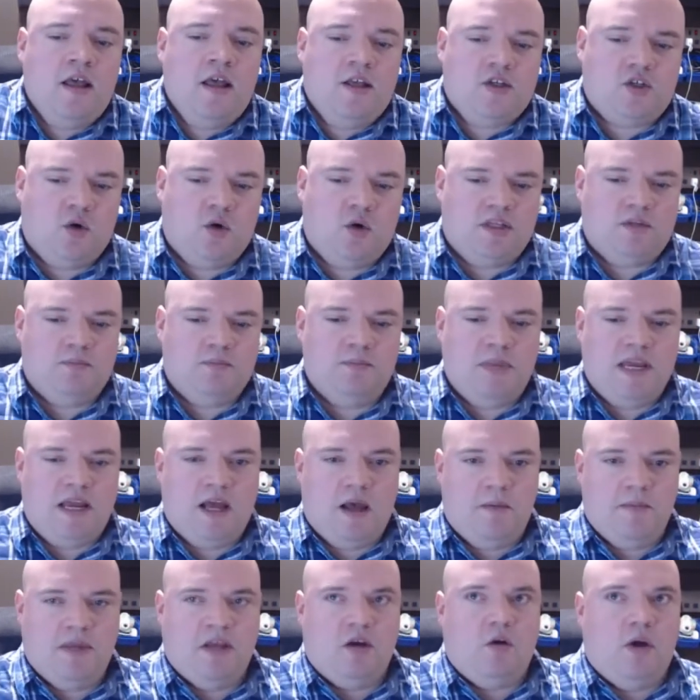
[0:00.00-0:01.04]
So it's
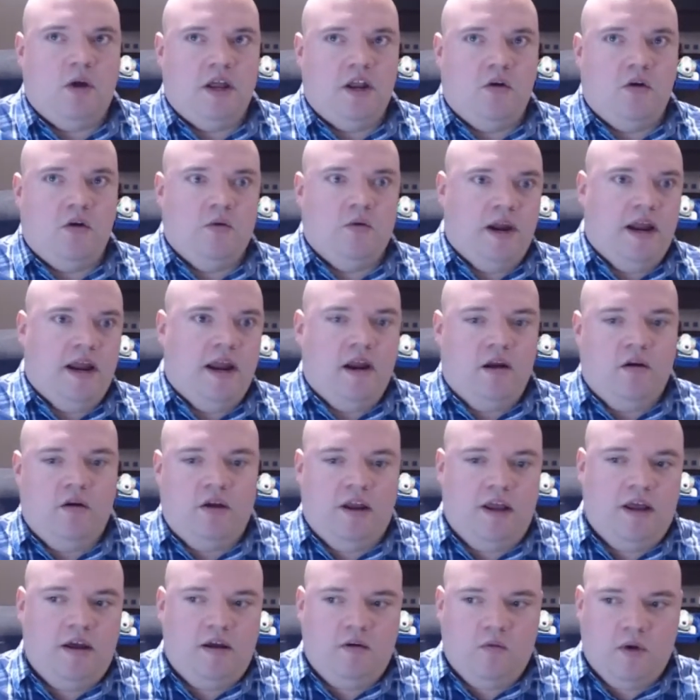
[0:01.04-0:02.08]
becoming quite a gray
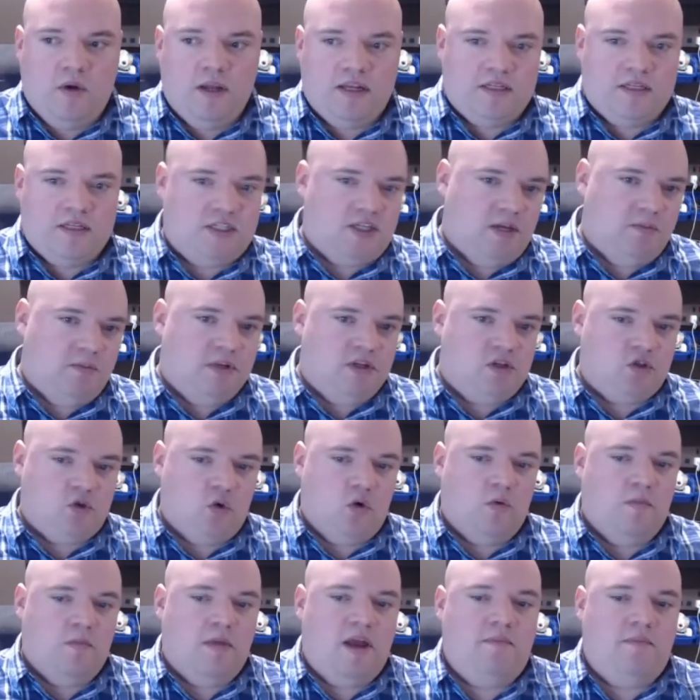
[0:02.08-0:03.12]
area what SIM and
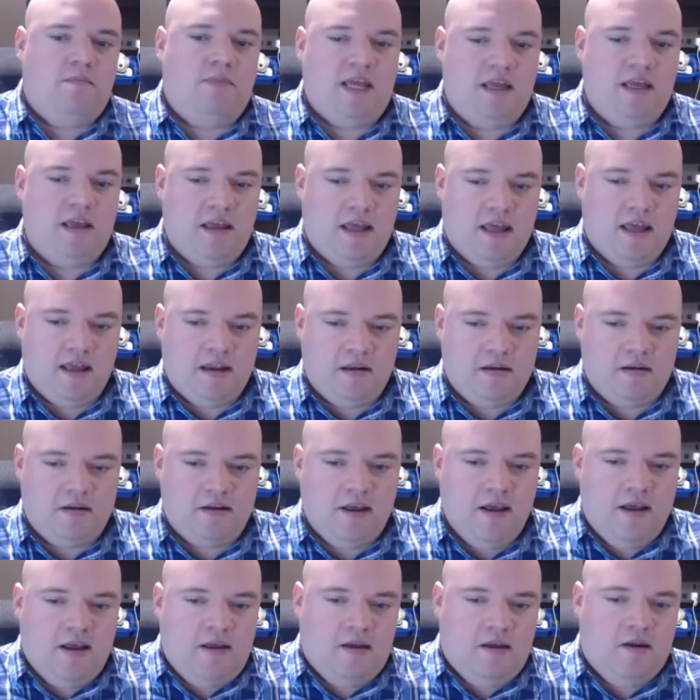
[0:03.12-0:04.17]
SOAR might be. And,
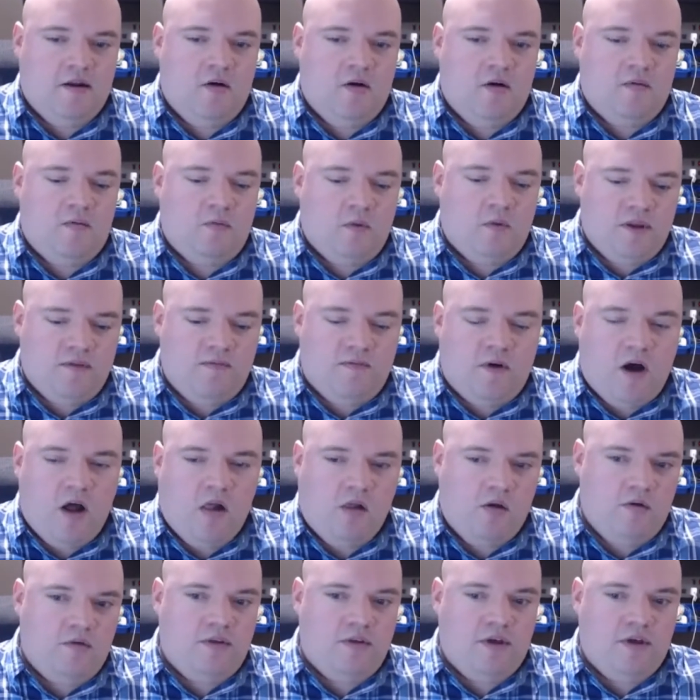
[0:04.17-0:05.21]
if we
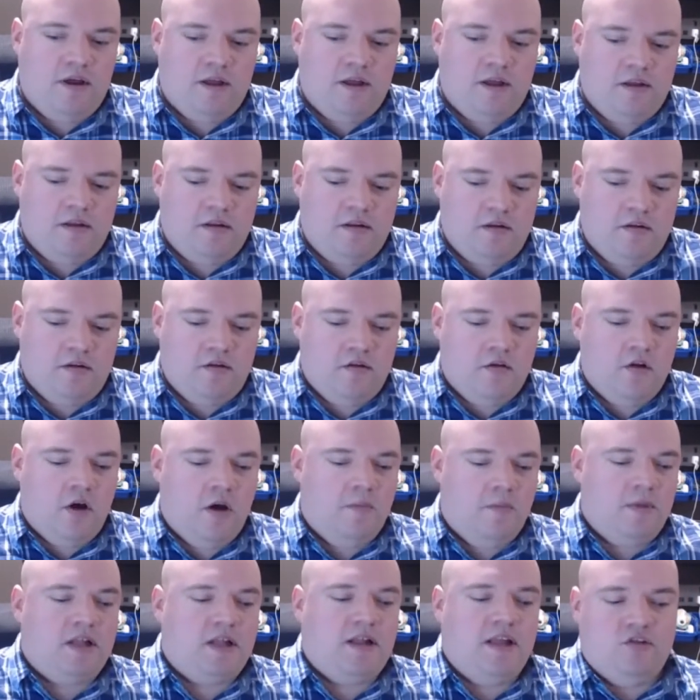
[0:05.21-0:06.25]
follow the
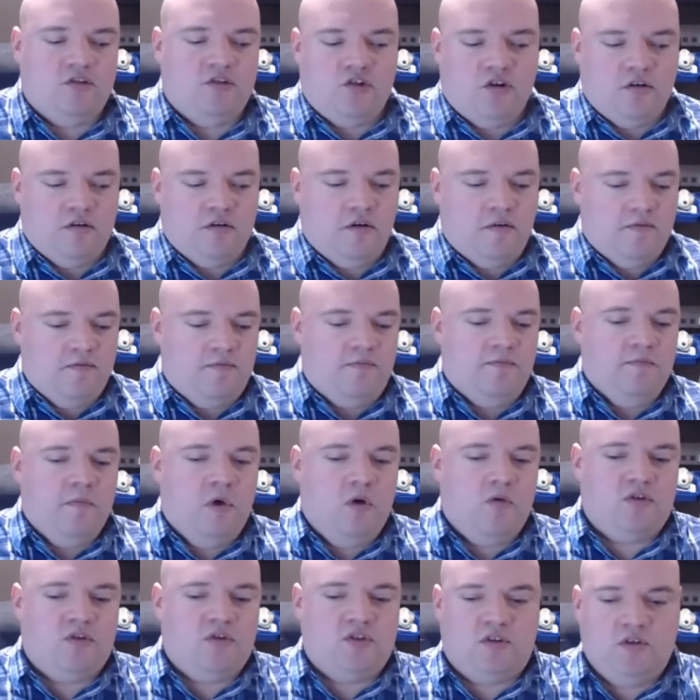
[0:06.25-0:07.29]
nomenclature of
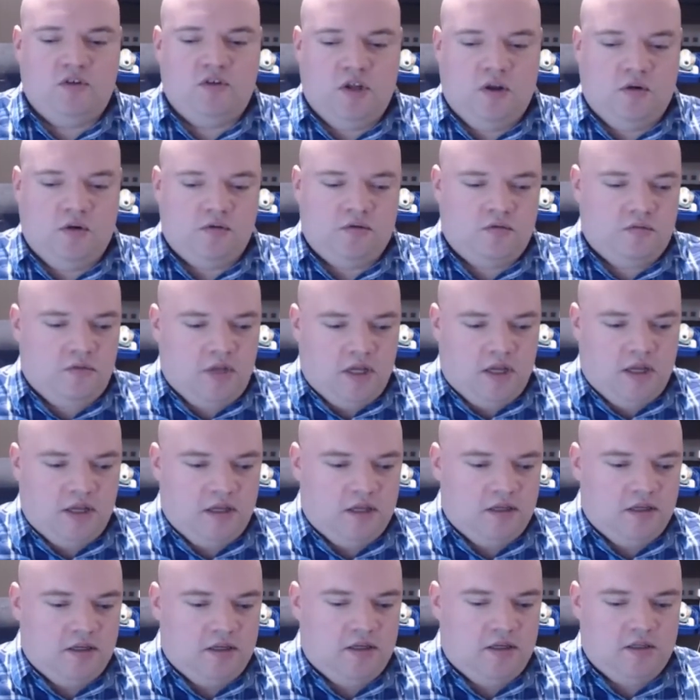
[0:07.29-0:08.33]
most,
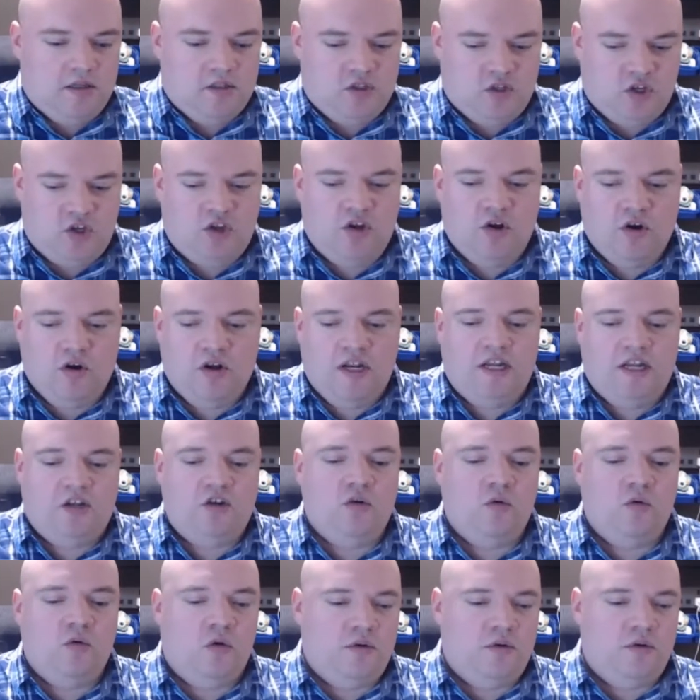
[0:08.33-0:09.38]
security
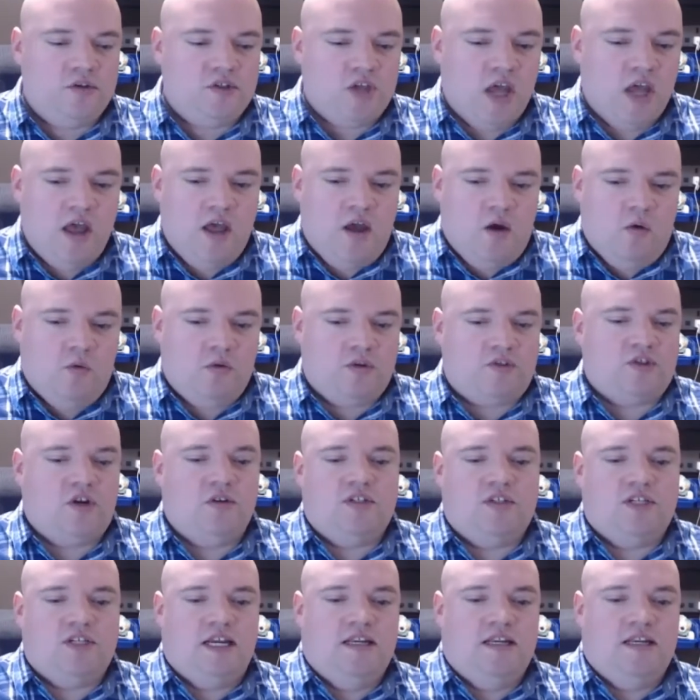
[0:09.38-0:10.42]
tools, we'll
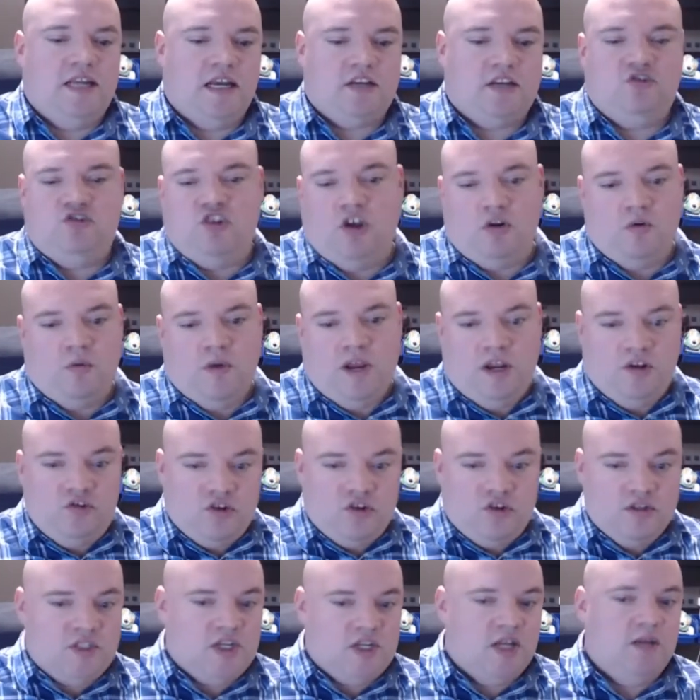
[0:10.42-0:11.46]
start seeing next
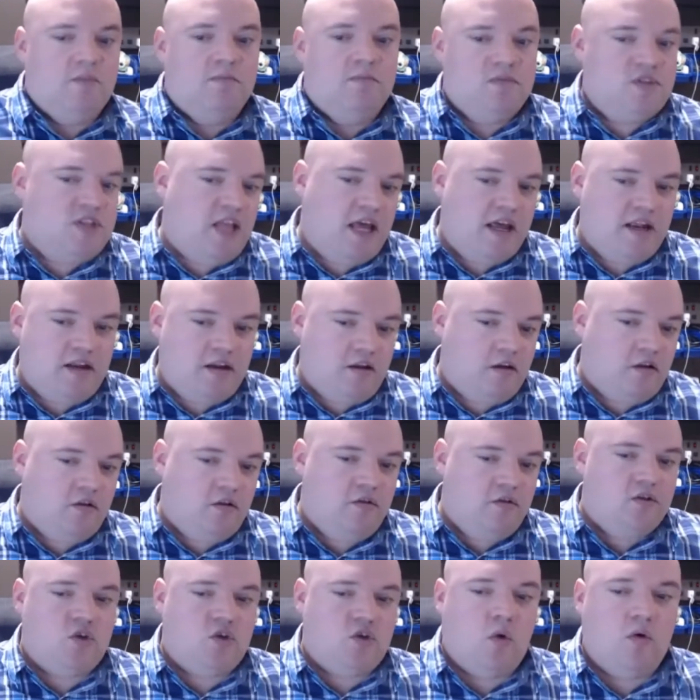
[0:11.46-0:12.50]
generation SIMs that
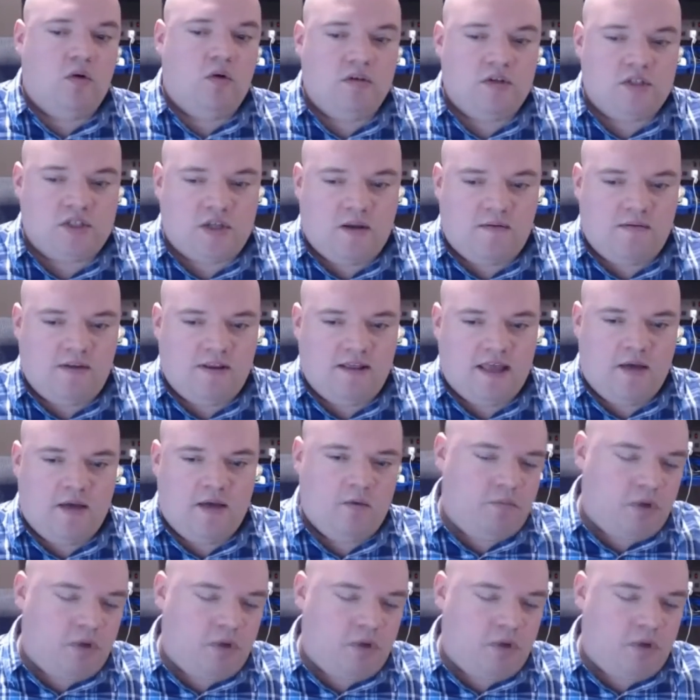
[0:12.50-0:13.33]
include SOAR and stuff like that.